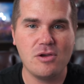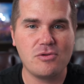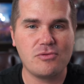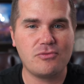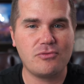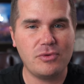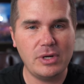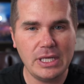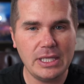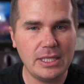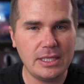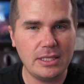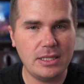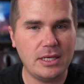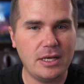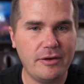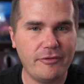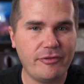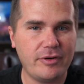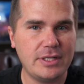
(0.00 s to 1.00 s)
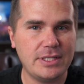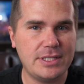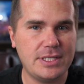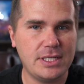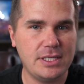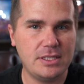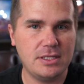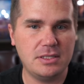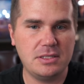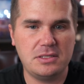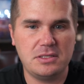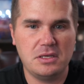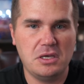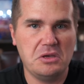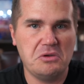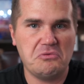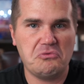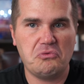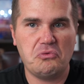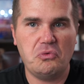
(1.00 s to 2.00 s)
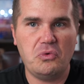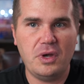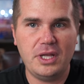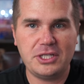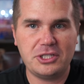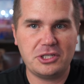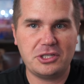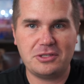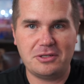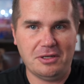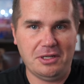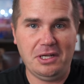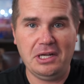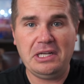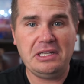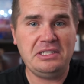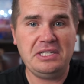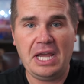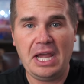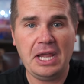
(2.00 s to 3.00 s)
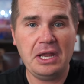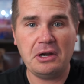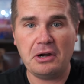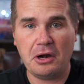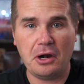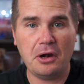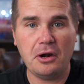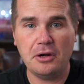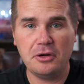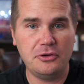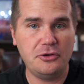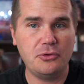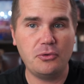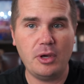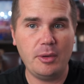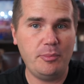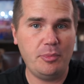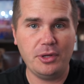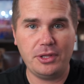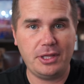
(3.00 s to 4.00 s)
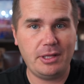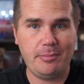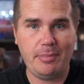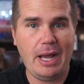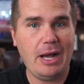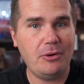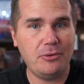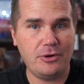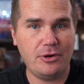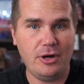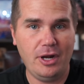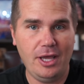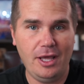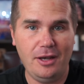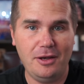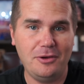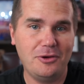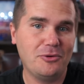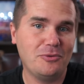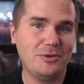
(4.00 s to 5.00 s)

Really, the difference is which container do we put the powder in,